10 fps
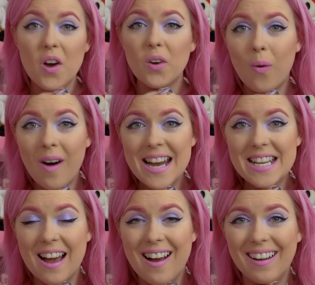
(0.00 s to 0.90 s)

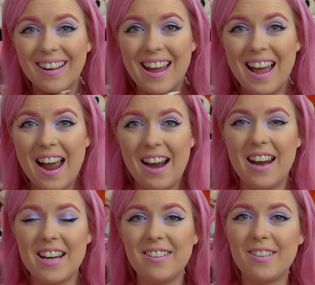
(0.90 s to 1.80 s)
Quite young. And
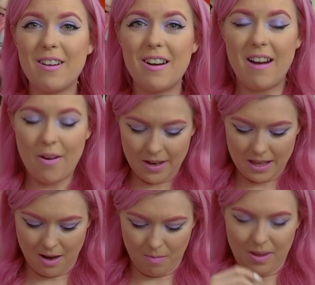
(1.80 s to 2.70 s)
I used to run around with
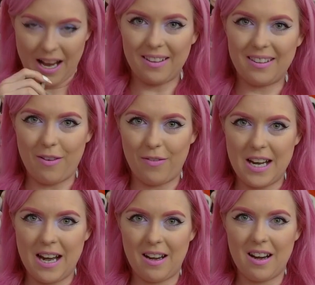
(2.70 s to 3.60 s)
him like stuffed
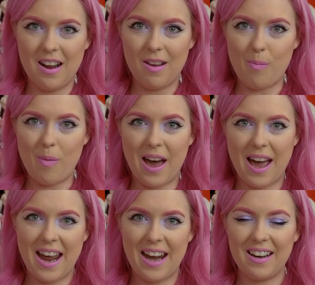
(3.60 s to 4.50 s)
in
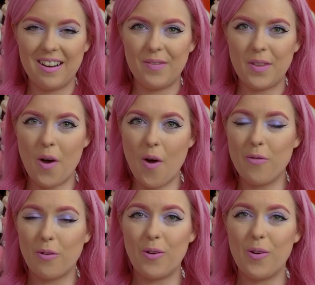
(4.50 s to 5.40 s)
my
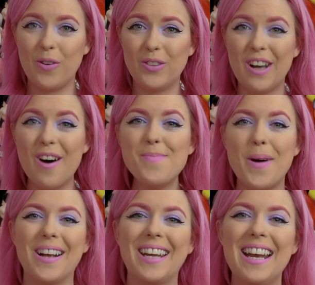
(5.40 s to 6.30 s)
overall top
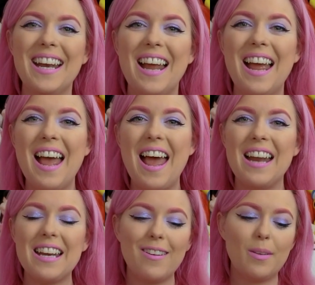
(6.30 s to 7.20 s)
pocket.
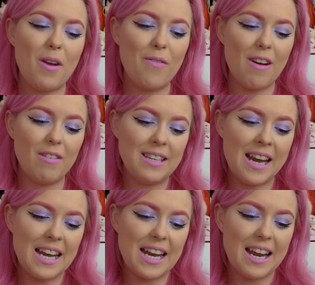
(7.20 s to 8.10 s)
And he was my favorite
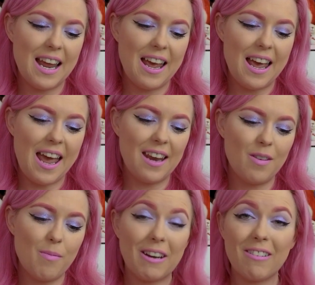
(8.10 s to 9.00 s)
teddy.
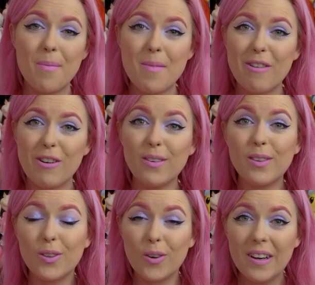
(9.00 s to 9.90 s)
And my grandma wrote
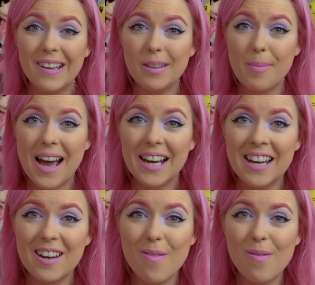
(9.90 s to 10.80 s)
stories about
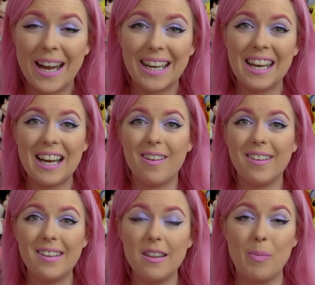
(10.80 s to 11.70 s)
him, like getting
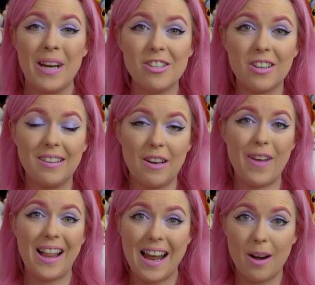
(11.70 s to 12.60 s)
lost at the beach because he
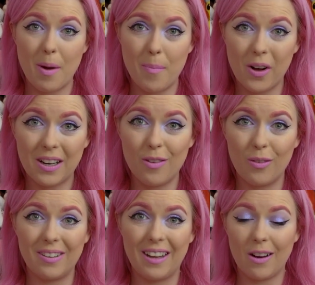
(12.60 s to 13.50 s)
fell out of my pocket and
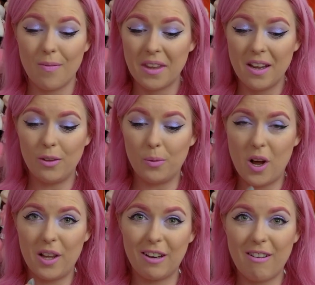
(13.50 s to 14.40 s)
was like
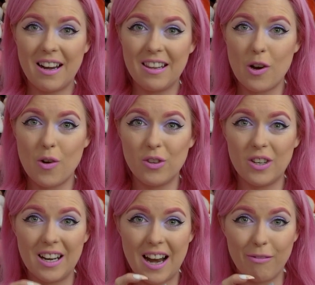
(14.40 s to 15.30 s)
swirling around in the
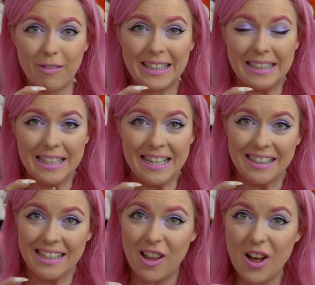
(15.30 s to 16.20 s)
ocean and I really
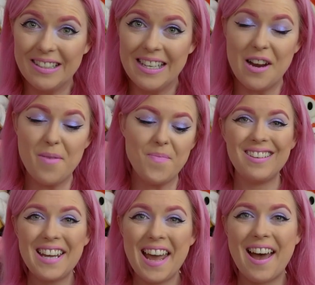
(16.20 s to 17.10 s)
nearly lost him.
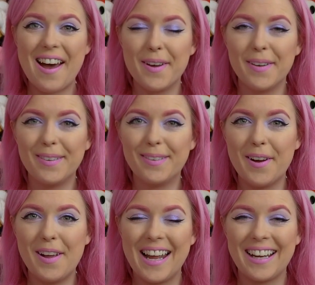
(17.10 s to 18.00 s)
Yeah,
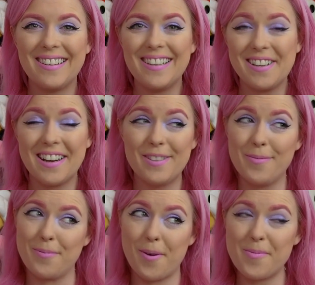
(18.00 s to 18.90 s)
so like I said, you guys
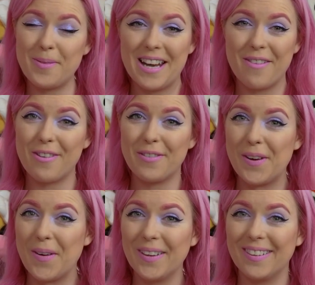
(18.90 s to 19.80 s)
have probably never
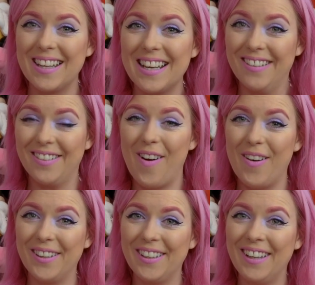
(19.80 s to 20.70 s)
even noticed that he's
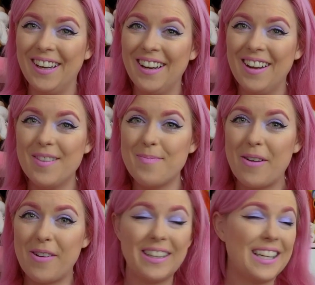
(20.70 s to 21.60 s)
on
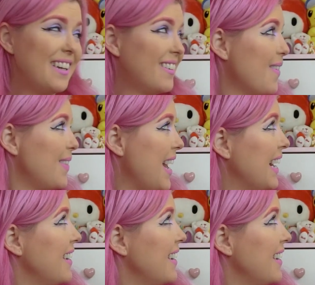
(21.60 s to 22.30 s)
my wall. He is up there.